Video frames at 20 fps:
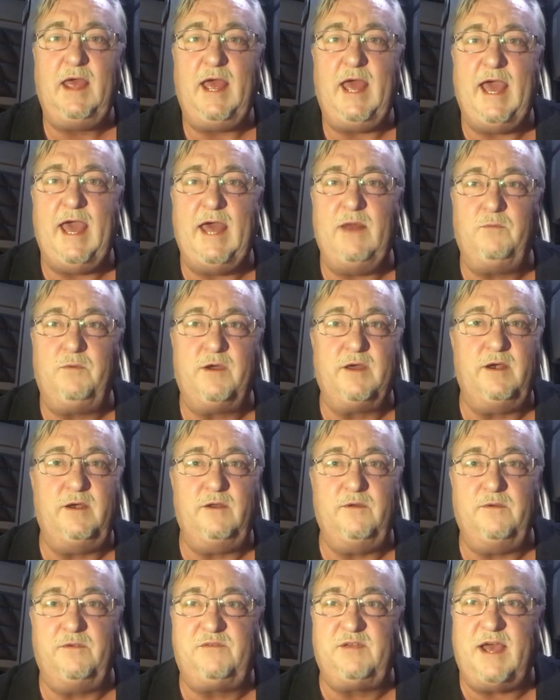And we're going to
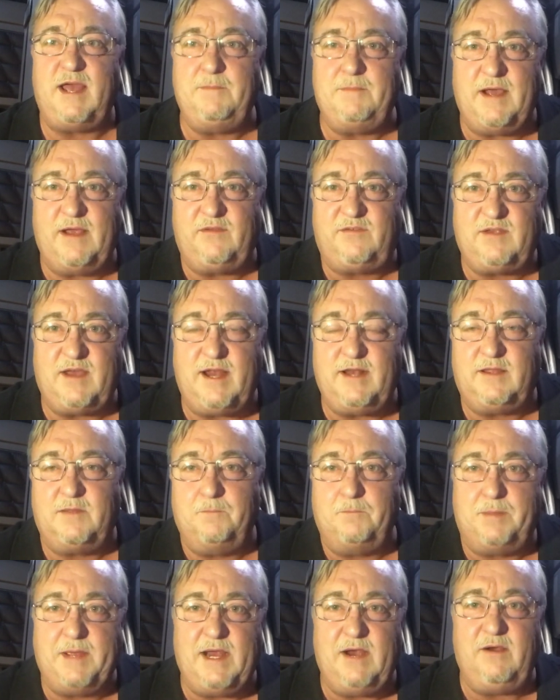do a side-by-side
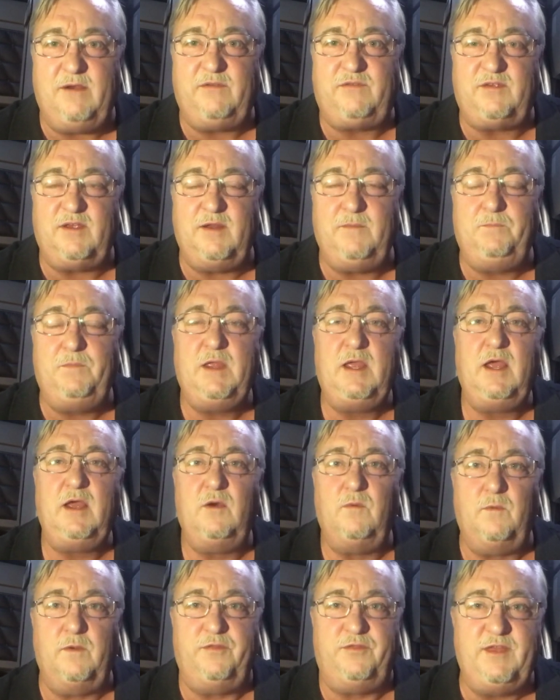comparison
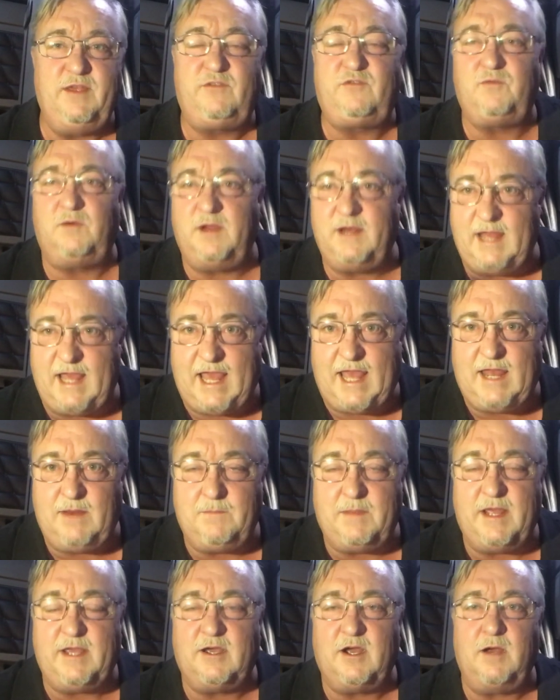with this one and
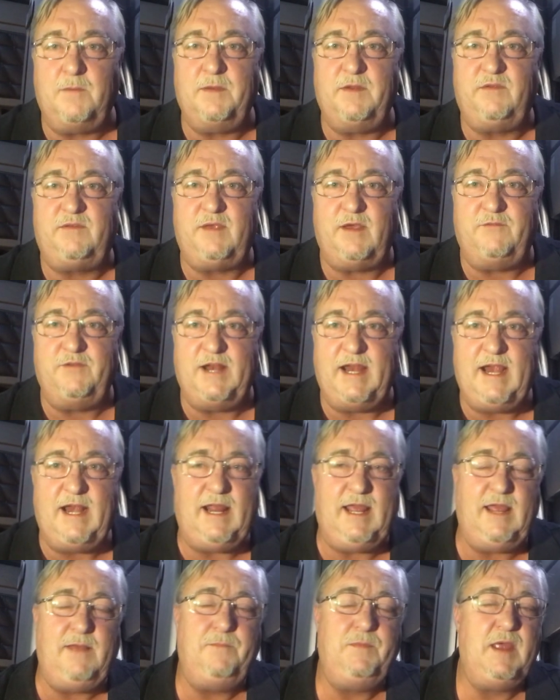my Garmin
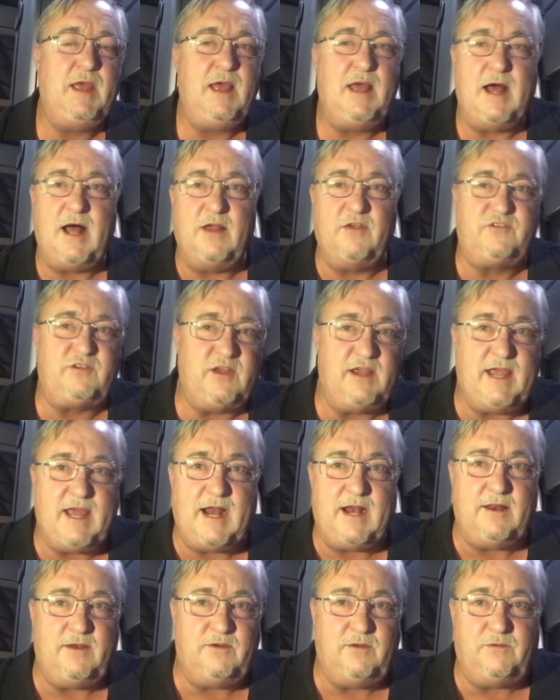780. I'll show you
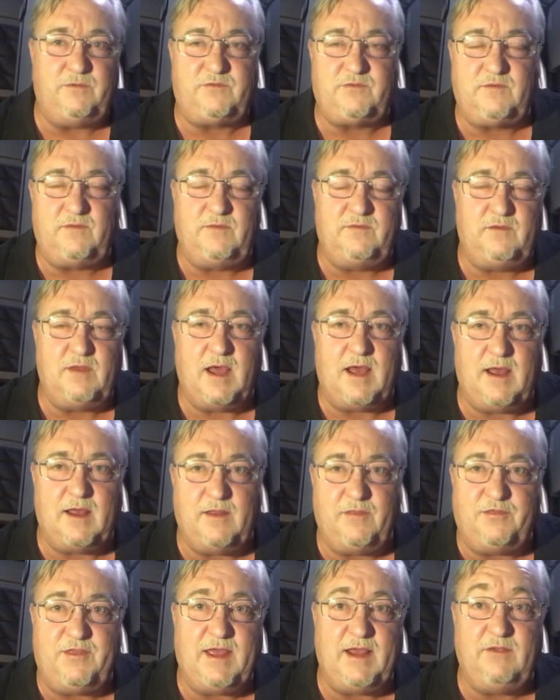how to do
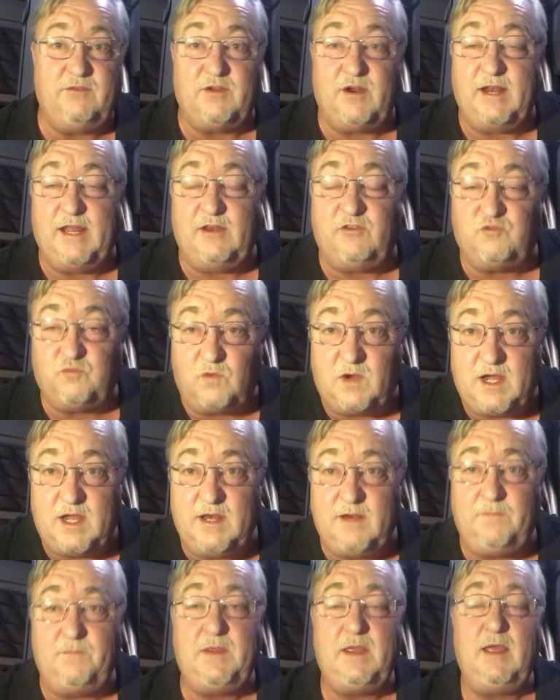things on each
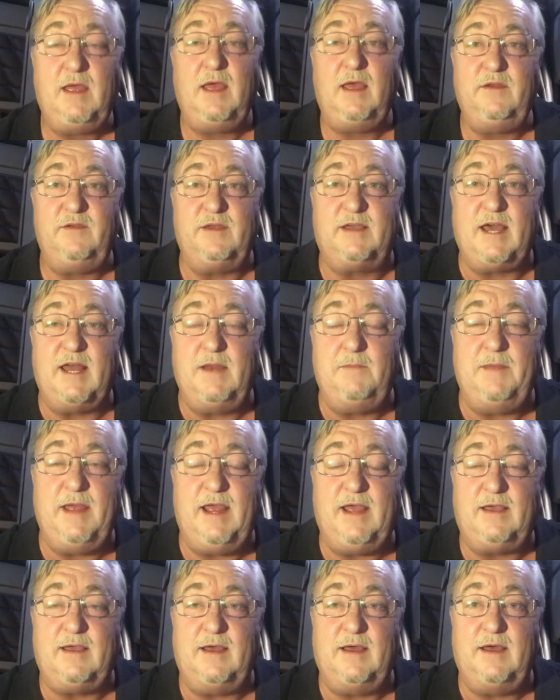one to kind of
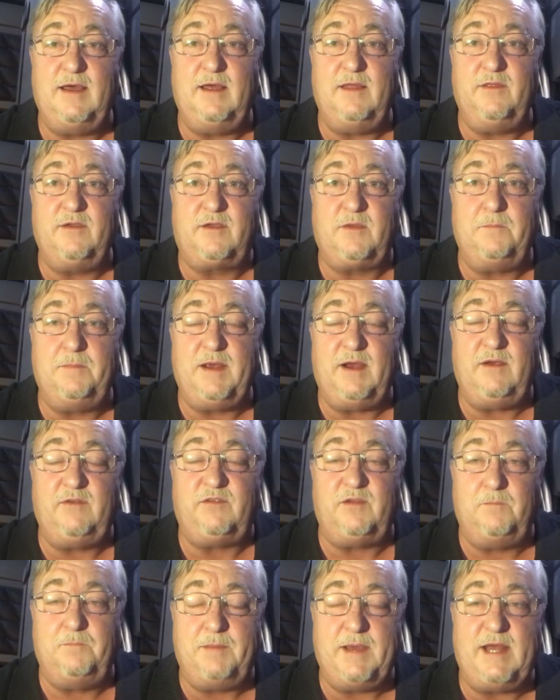make the
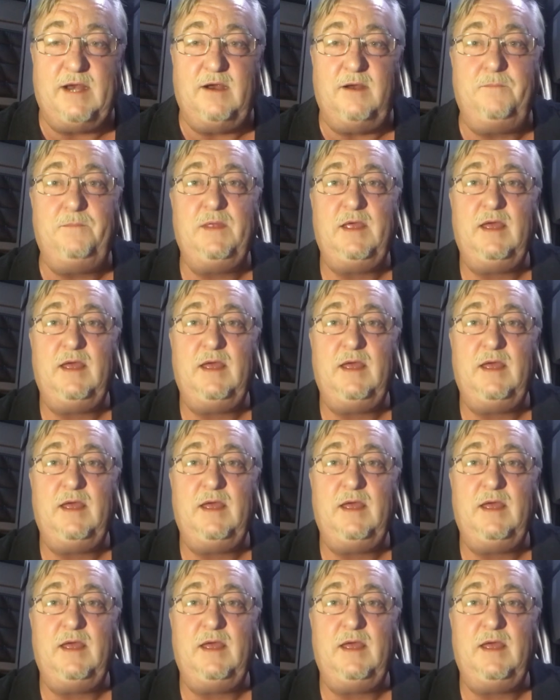comparison better.